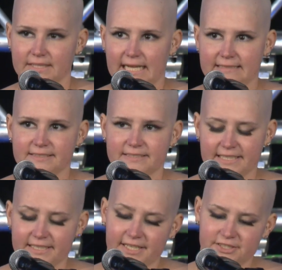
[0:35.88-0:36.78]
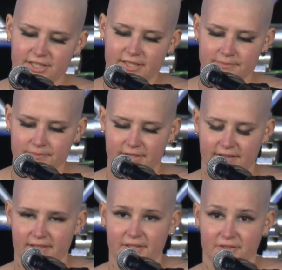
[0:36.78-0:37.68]
As a teenager, you
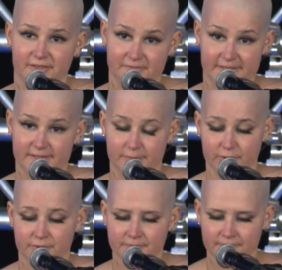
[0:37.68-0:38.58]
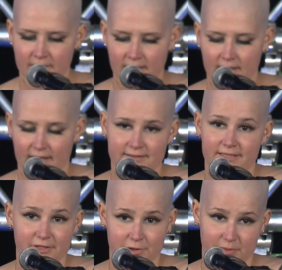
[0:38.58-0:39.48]
think you're invincible,
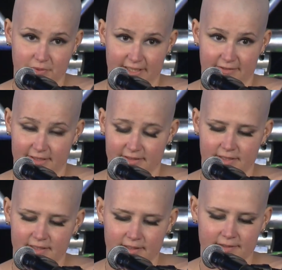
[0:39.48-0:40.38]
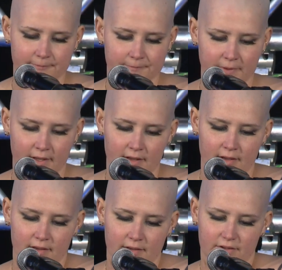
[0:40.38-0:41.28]
untouchable even.
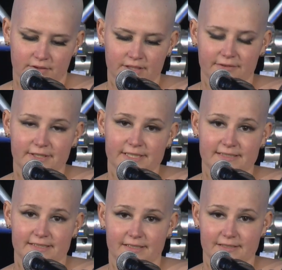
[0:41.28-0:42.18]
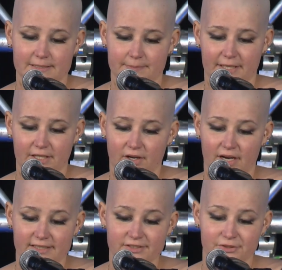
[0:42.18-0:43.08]
You never consider spending your
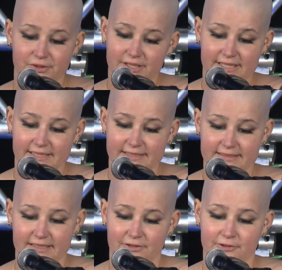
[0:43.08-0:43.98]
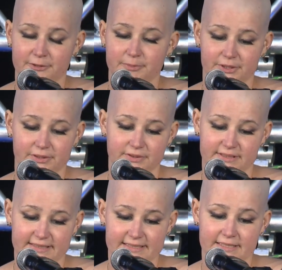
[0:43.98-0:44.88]
high school years in a hospital
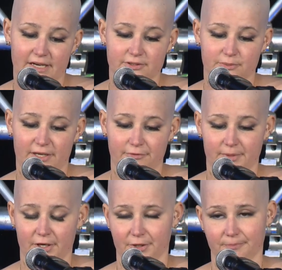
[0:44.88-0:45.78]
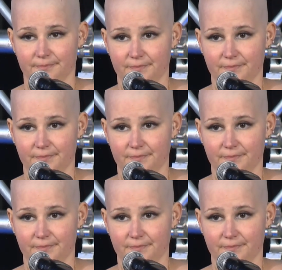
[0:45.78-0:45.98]
6 hours away from home.